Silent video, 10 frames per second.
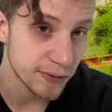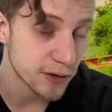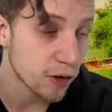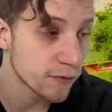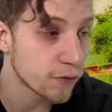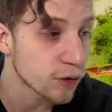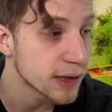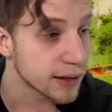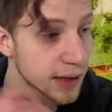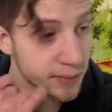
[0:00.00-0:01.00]
have this whole
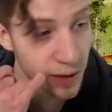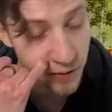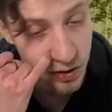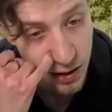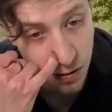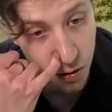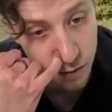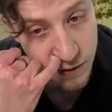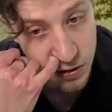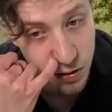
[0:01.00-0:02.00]
Fortnite library, which are all
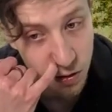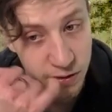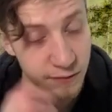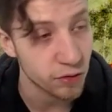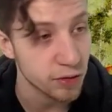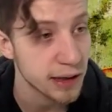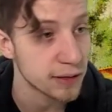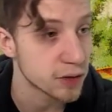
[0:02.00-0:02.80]
which is all the Fortnite